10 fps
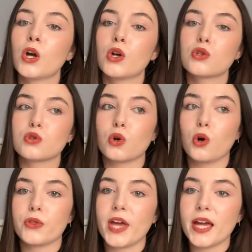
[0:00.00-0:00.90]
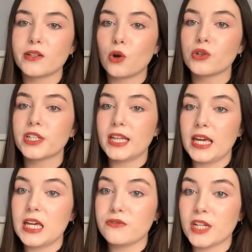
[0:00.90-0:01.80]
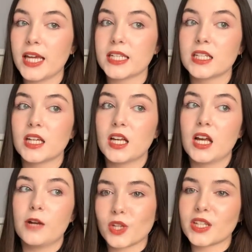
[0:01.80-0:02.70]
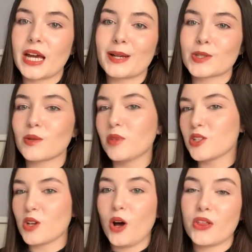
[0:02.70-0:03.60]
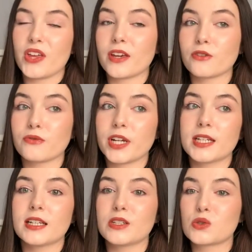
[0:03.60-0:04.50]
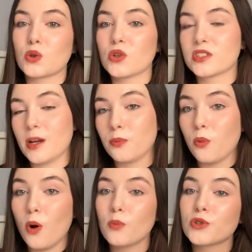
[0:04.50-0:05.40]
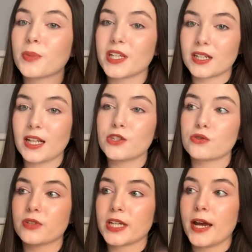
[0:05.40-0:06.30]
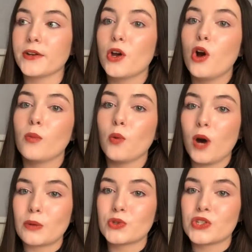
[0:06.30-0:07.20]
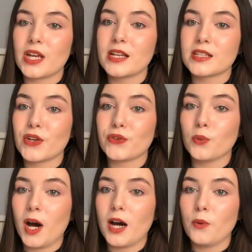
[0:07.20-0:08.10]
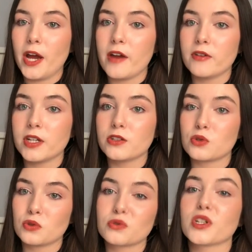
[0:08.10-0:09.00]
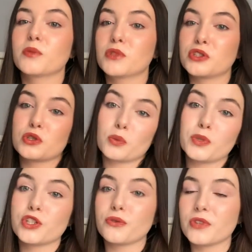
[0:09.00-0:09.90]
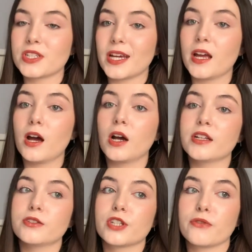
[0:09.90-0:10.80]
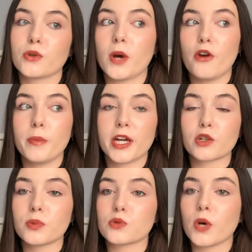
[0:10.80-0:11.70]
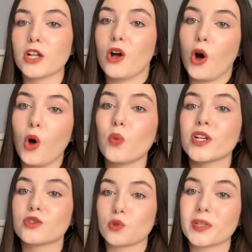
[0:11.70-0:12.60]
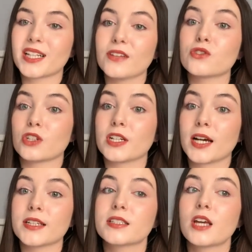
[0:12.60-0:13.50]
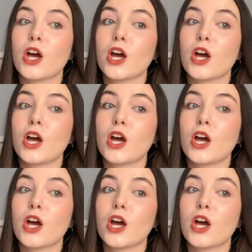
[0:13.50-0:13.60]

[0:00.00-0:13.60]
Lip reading: So then on an evening, yeah, similar sort of thing really. So step 1 would be your cleanser again. But what I would say is if you are wearing sunscreen, which you should be during the day, and if you're wearing makeup as well, always double cleanse on a night.